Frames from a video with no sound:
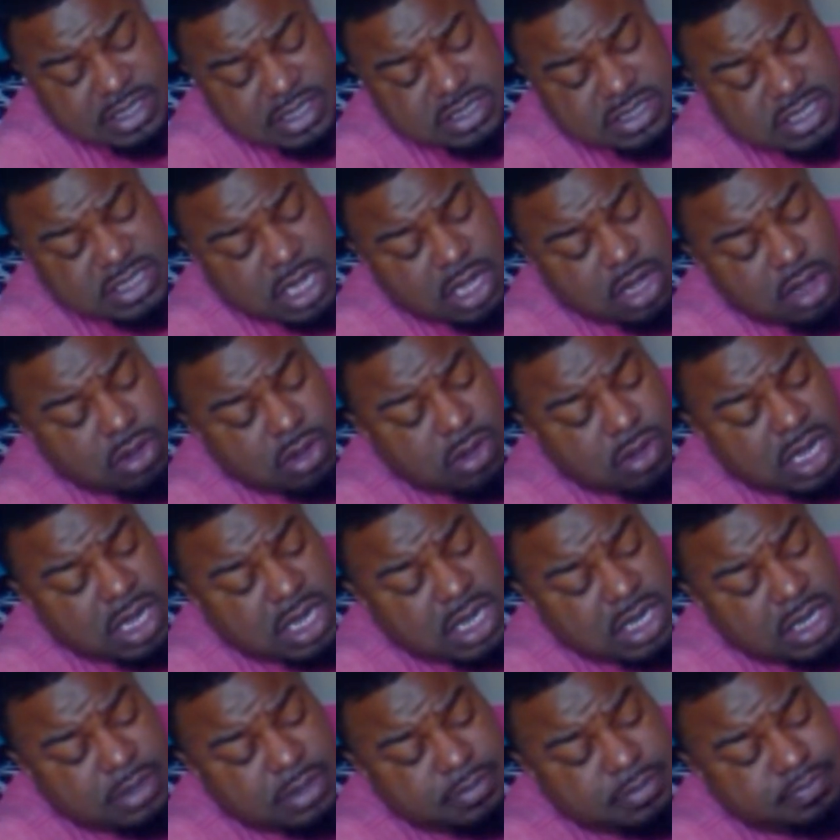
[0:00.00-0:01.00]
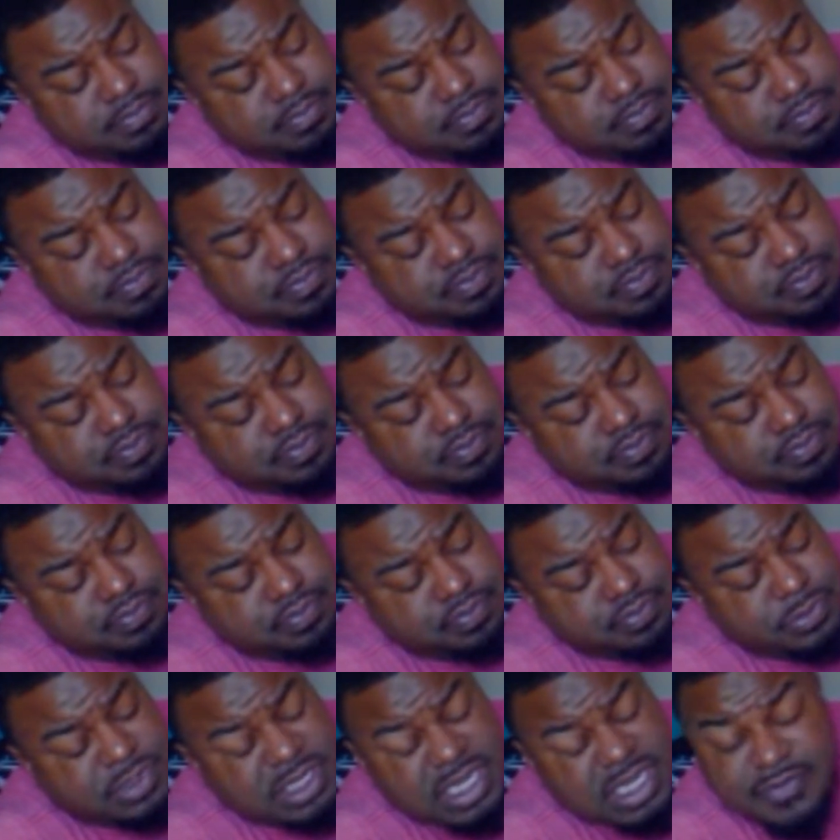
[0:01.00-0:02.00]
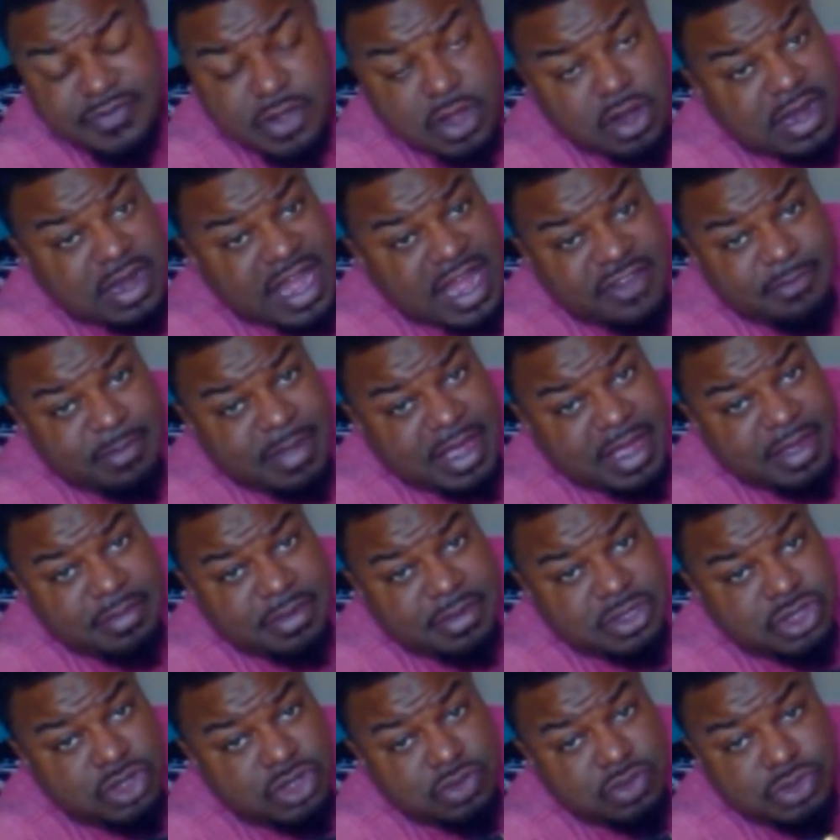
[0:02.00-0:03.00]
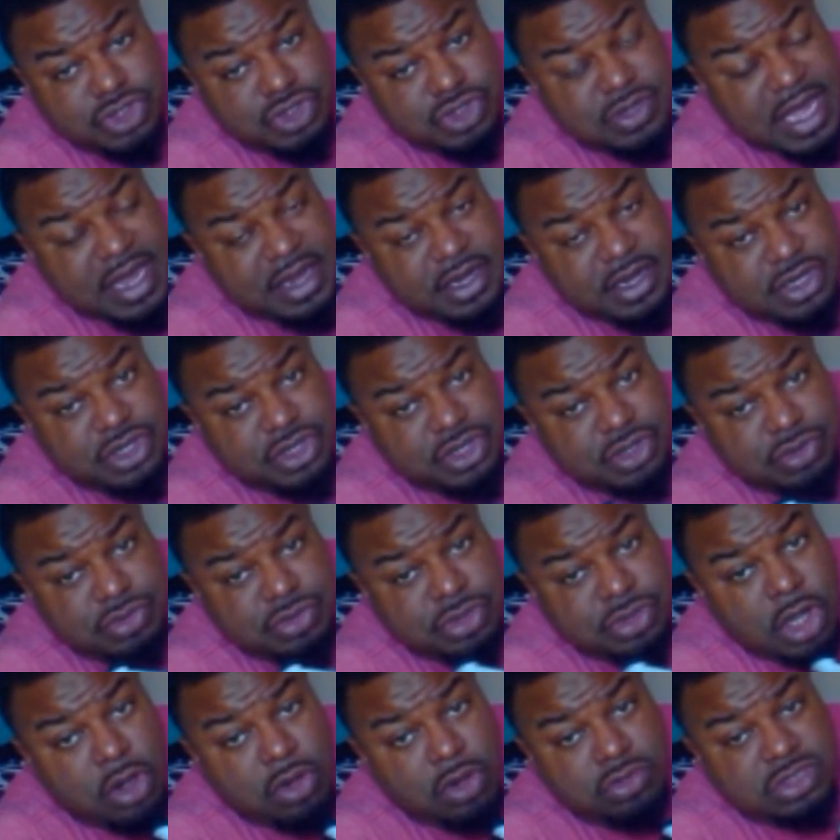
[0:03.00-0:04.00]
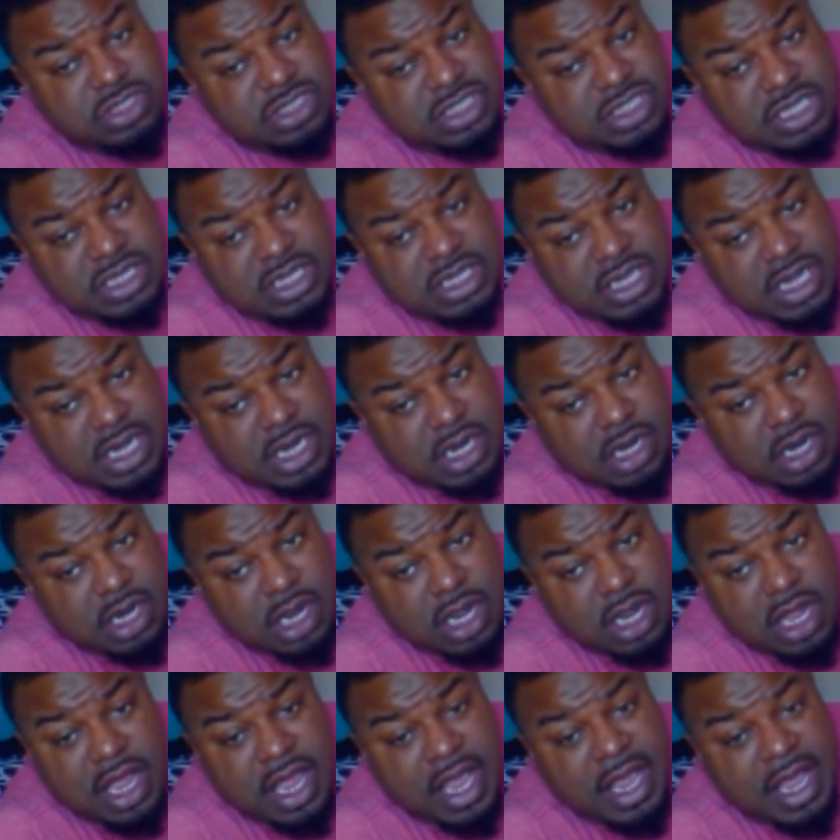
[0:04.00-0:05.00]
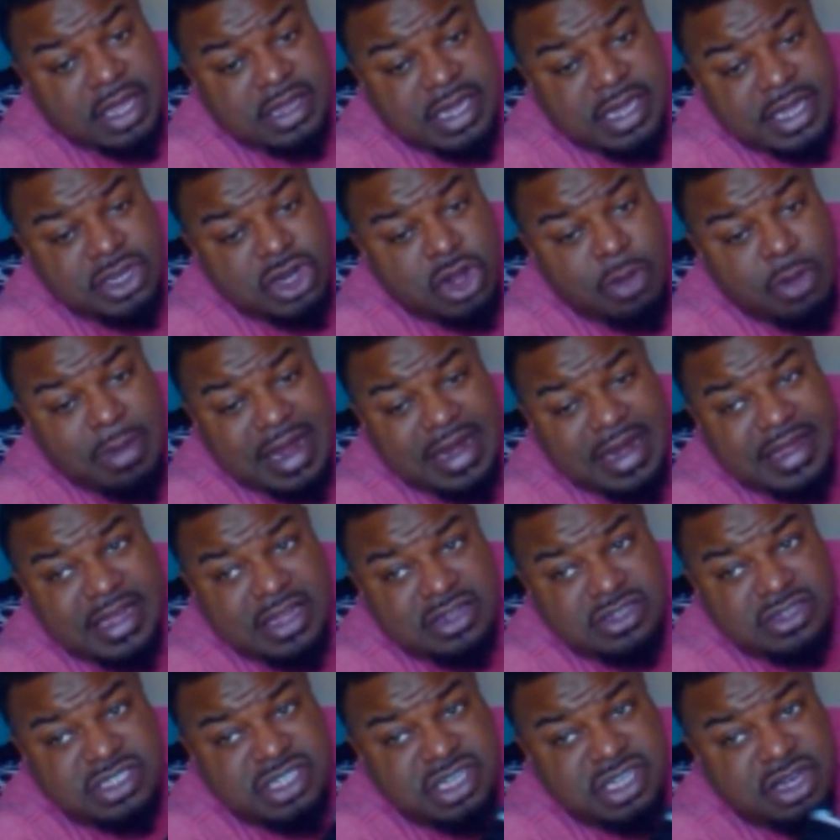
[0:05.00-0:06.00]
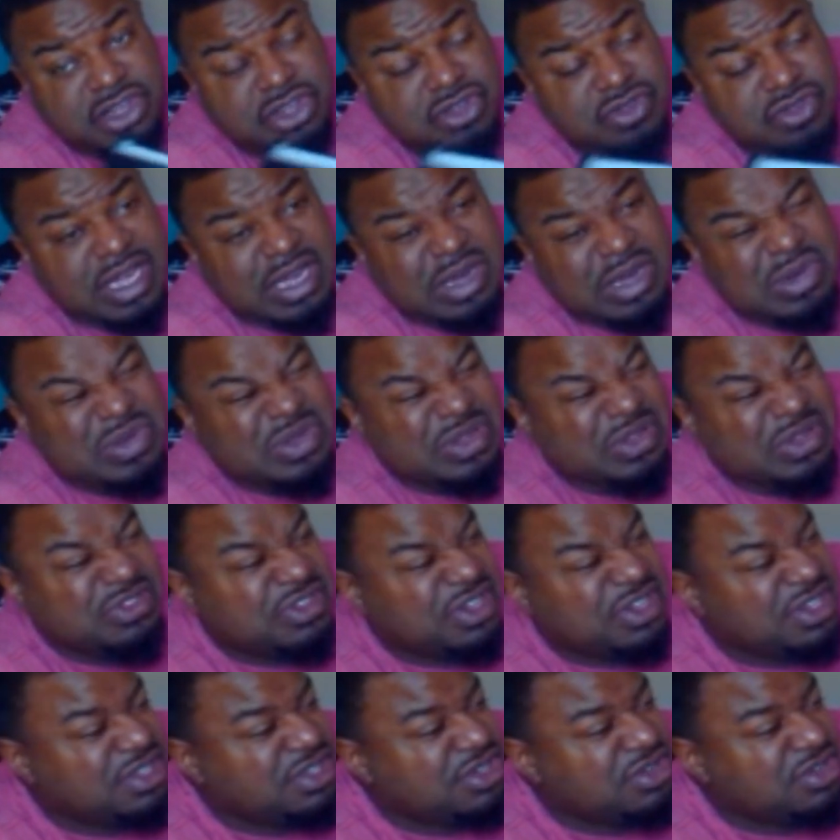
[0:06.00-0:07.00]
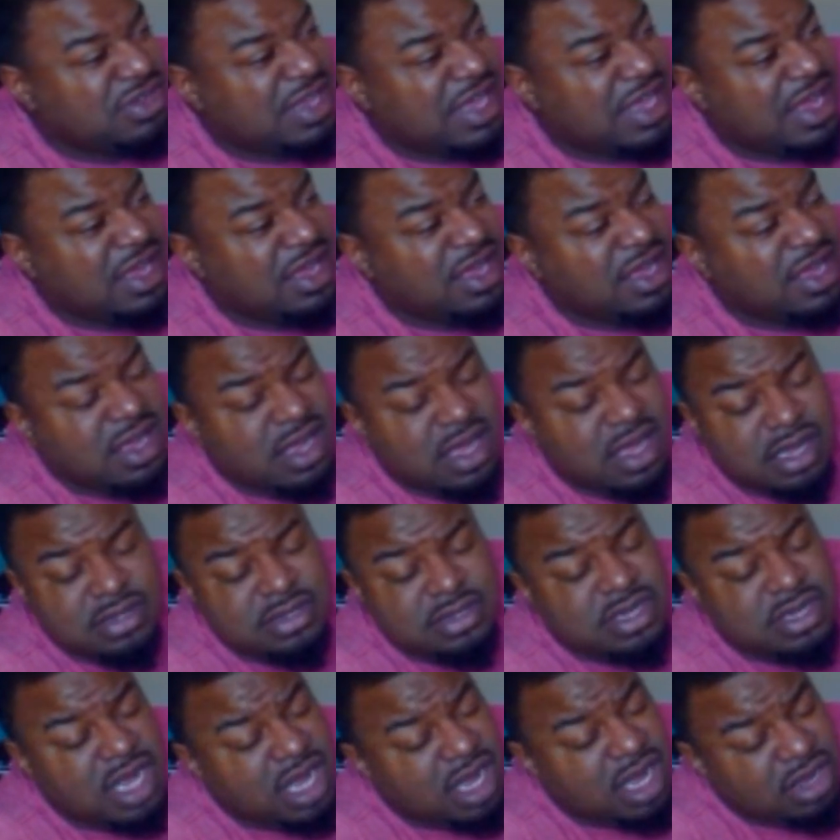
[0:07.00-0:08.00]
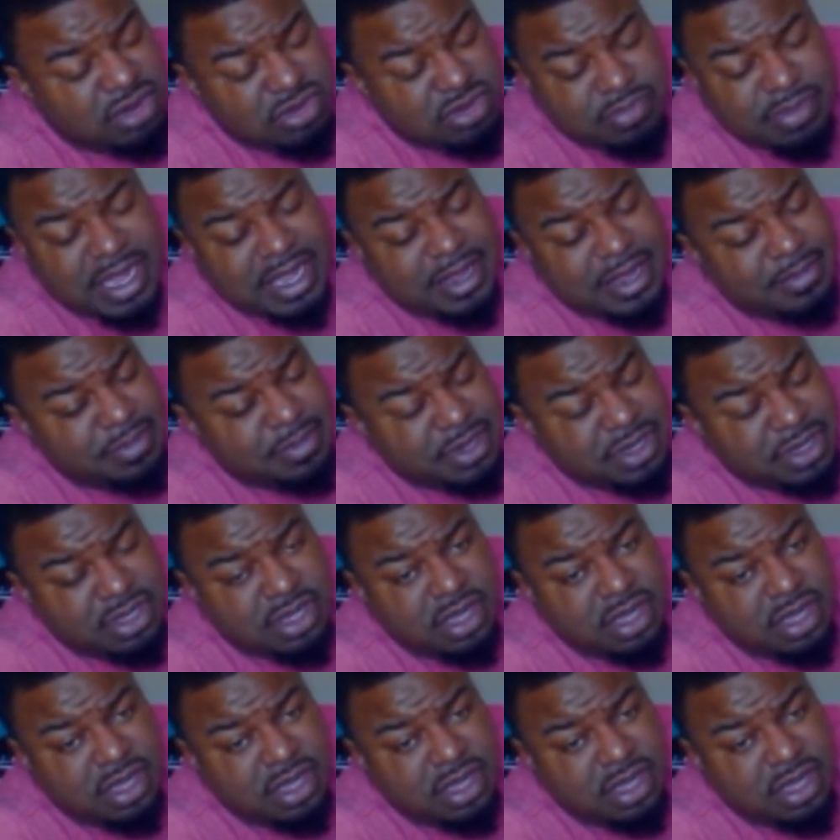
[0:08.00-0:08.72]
So, um, live your life, baby. Do what you gotta do. Don't sit there and let nobody else tell you that, oh, you shouldn't do that. No, baby.